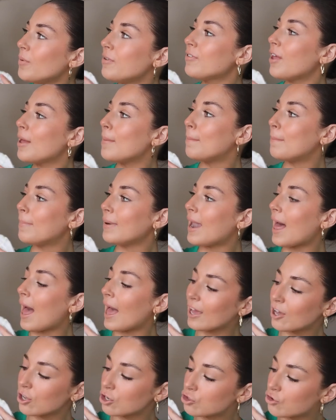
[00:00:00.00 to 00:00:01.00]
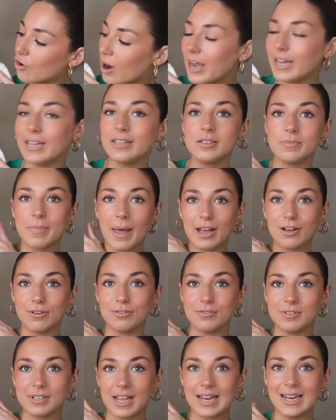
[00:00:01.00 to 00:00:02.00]
with like black grey
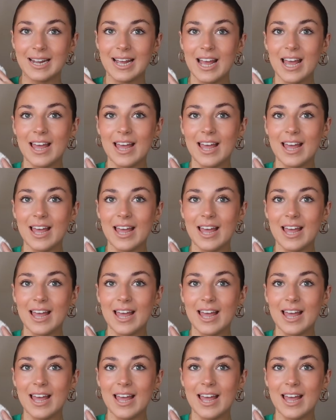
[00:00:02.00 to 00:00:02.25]
speckles in.